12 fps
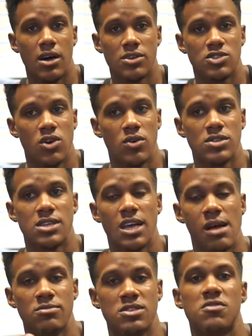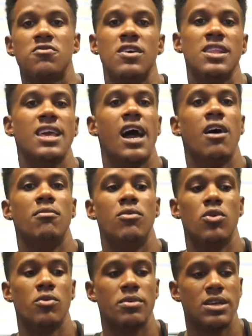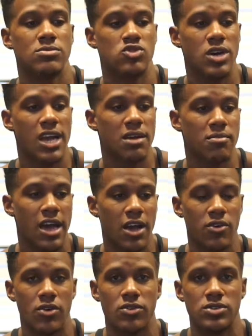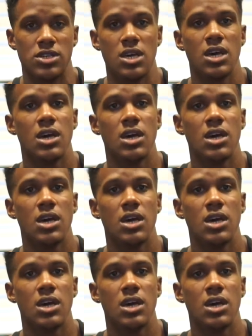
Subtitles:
So it's like I'm just filling out more because I'm tracking macros